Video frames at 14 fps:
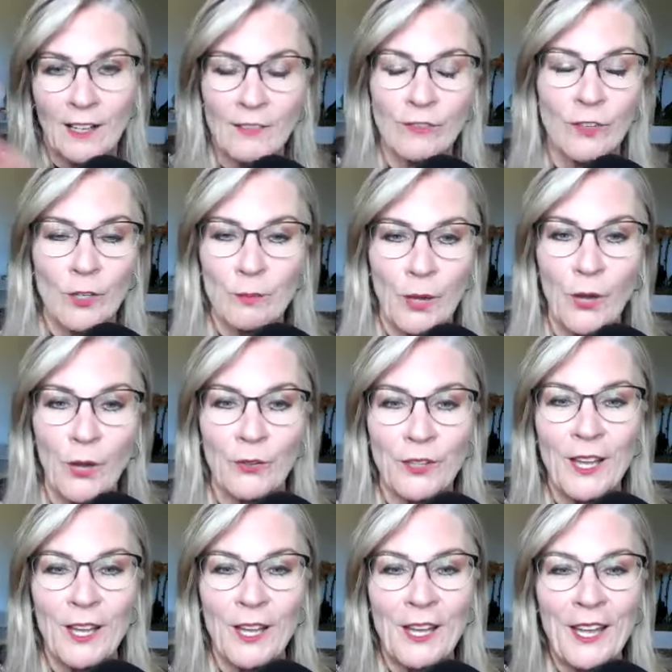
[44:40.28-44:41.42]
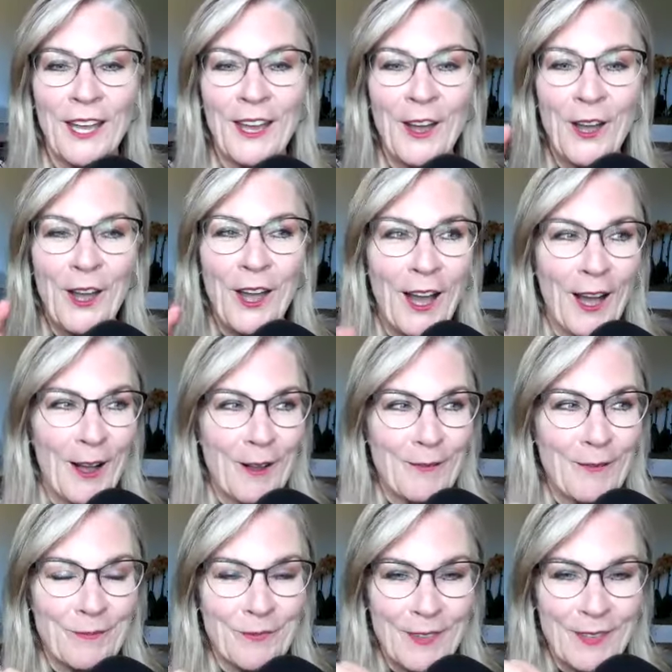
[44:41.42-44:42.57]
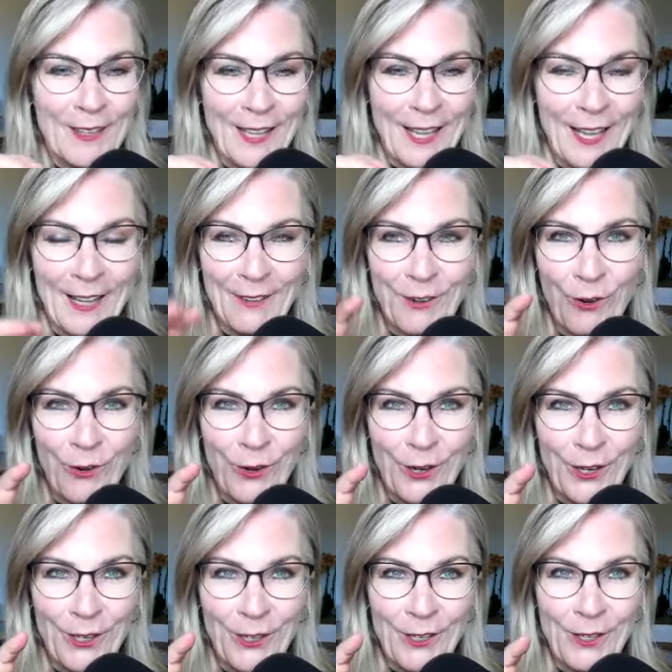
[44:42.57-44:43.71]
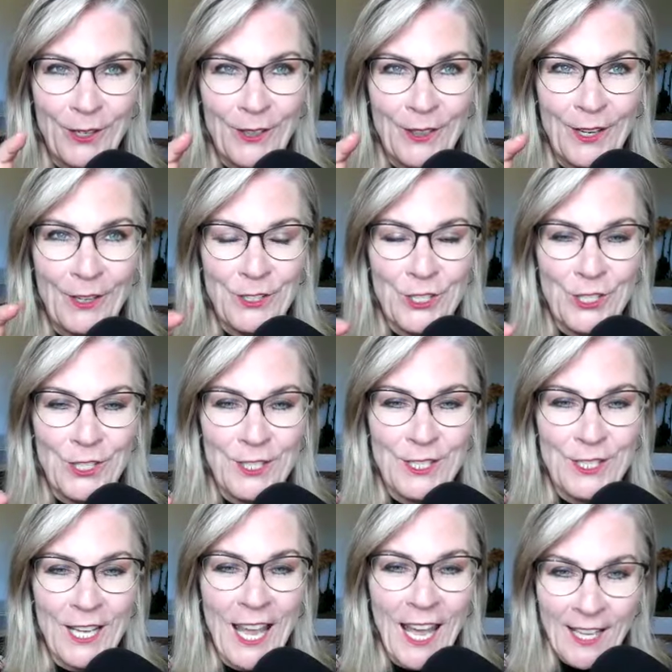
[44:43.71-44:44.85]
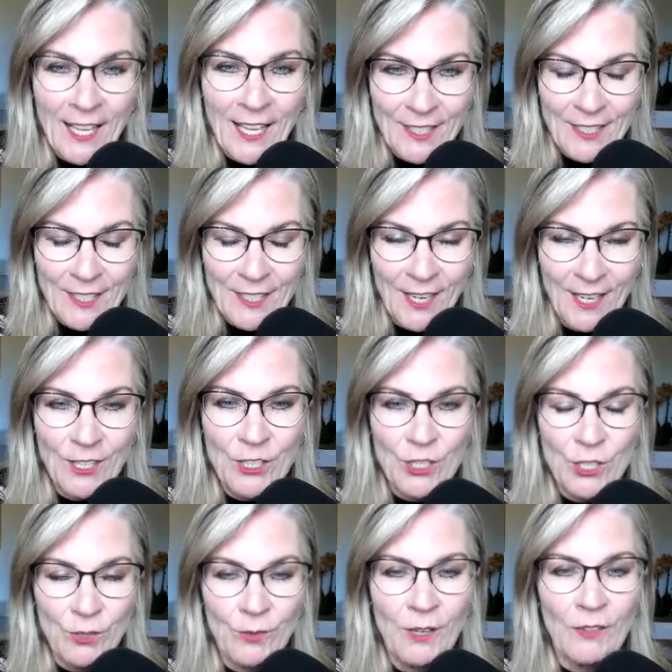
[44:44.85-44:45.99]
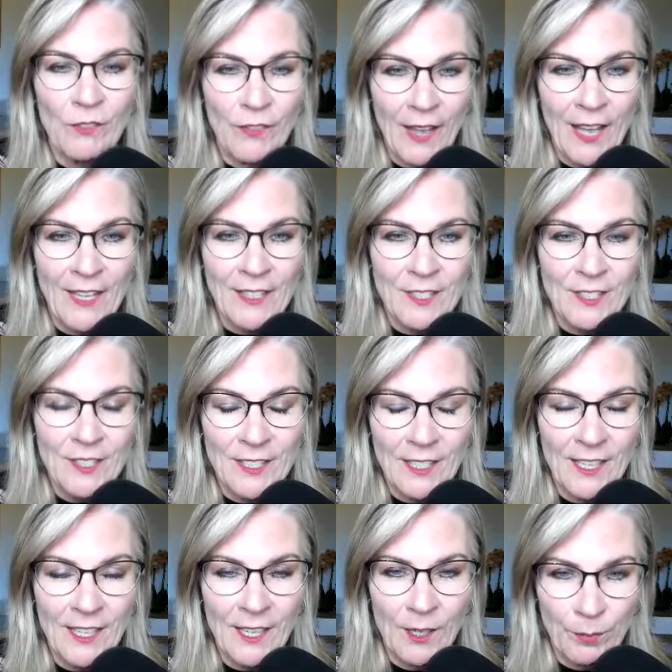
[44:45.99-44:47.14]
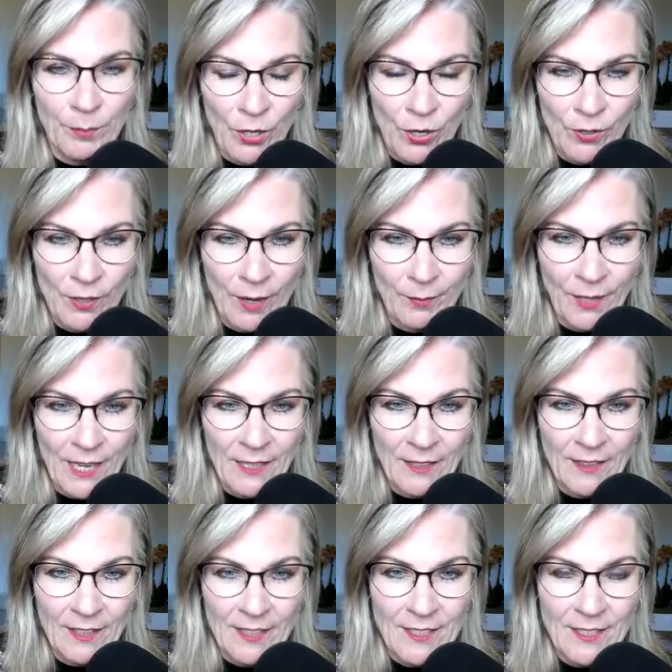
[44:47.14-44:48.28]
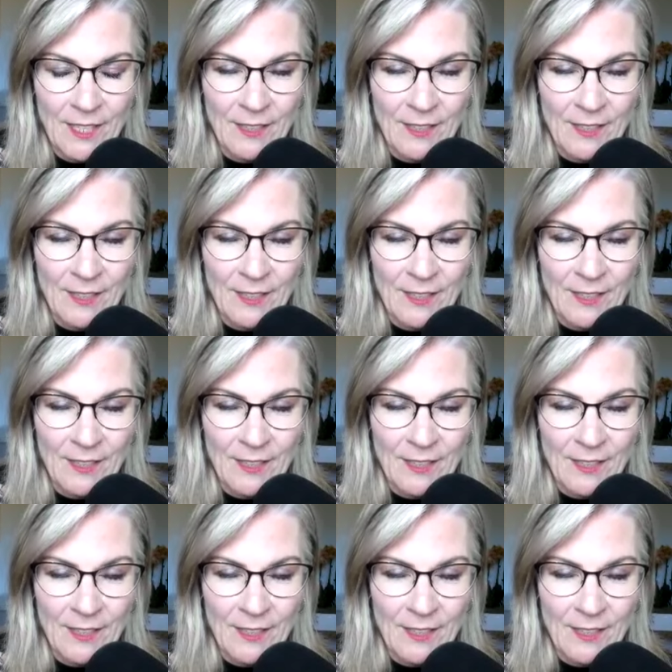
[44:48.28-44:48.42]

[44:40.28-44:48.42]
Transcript: I've heard both. Um, or they're just hesitant to invest in a program like this.